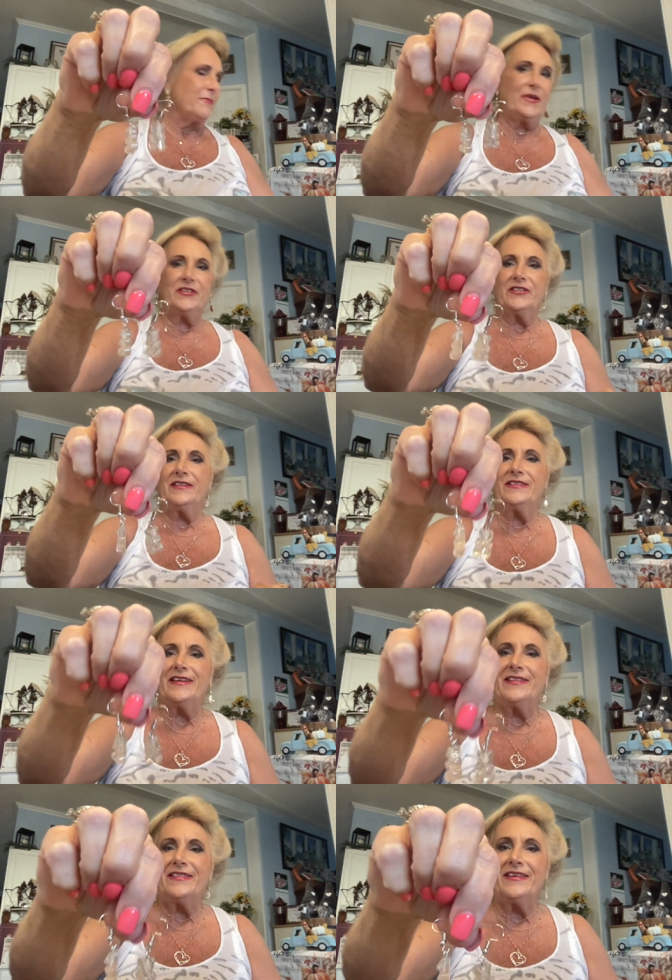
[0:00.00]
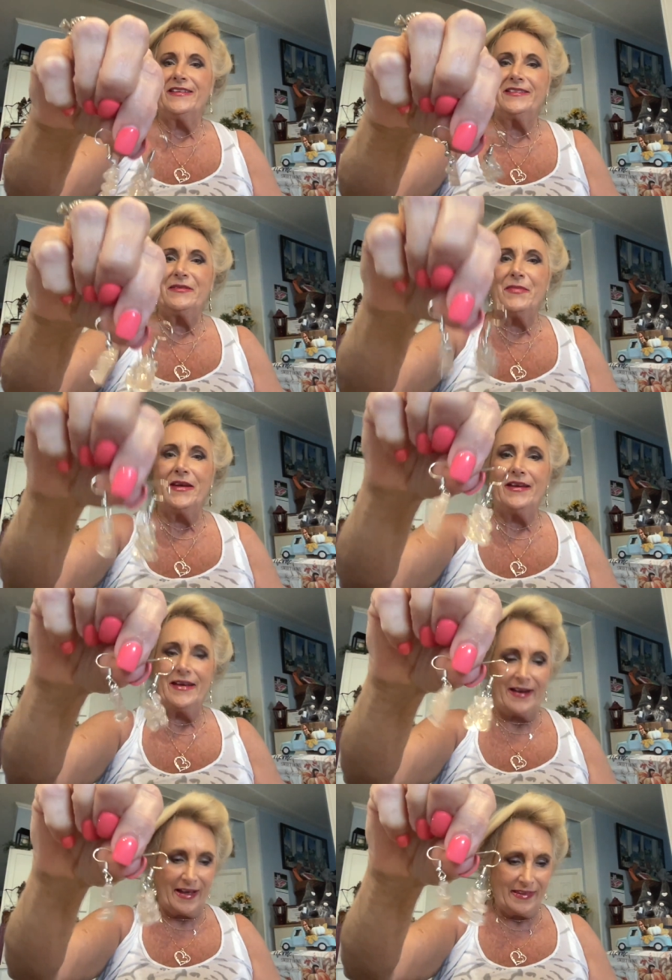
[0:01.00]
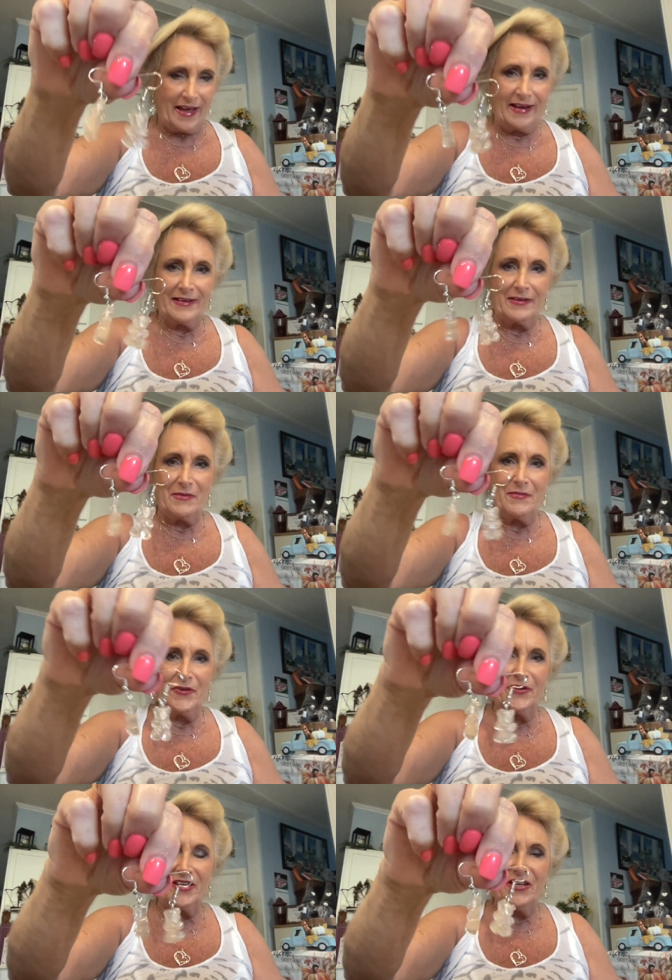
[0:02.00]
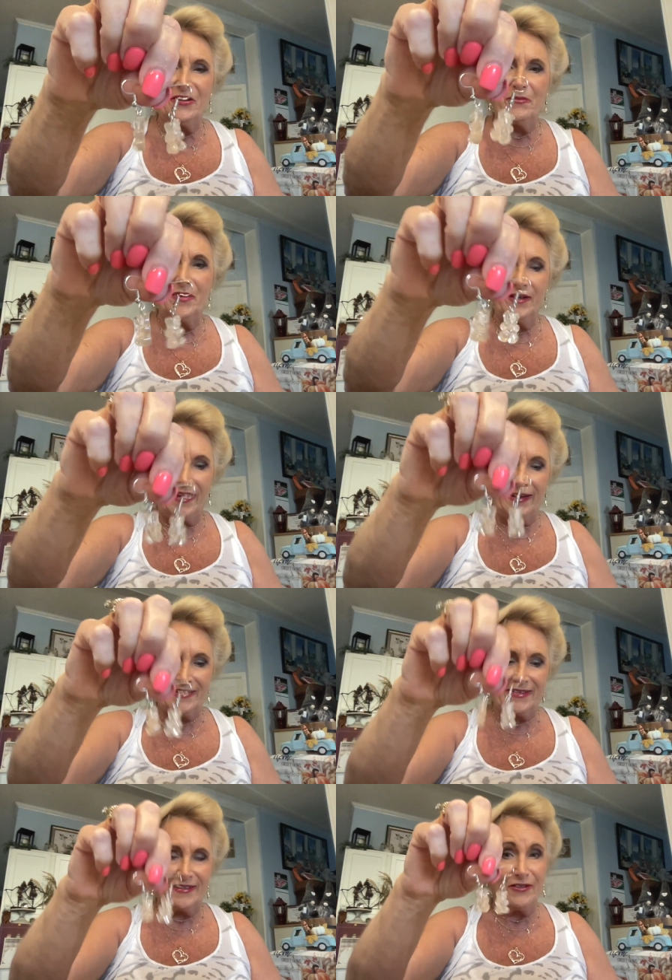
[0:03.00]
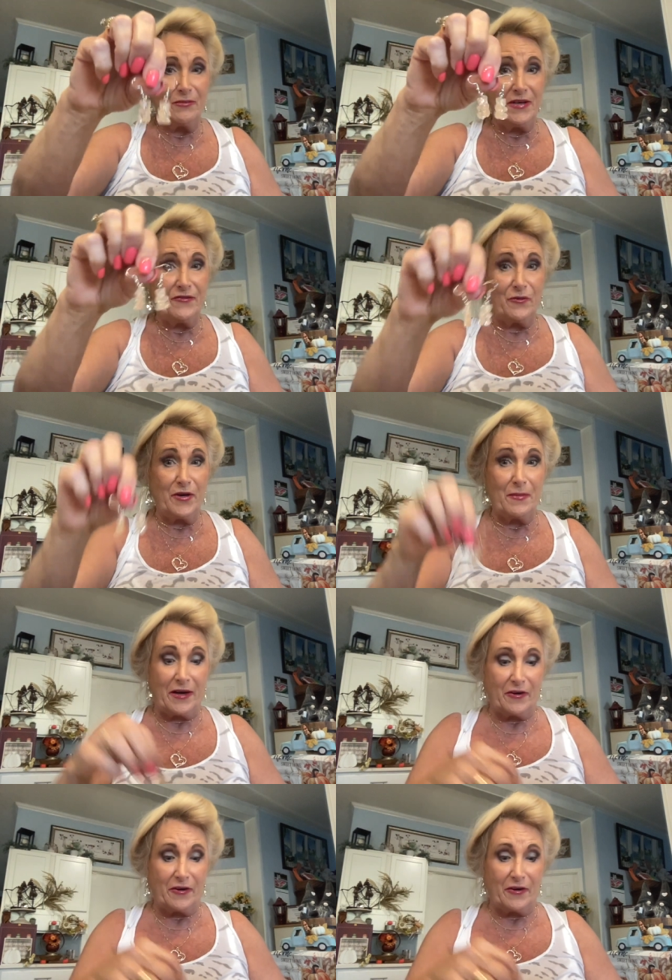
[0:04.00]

But she sent these to me, and I like them. They're cute, but like I said, they'll be for one of my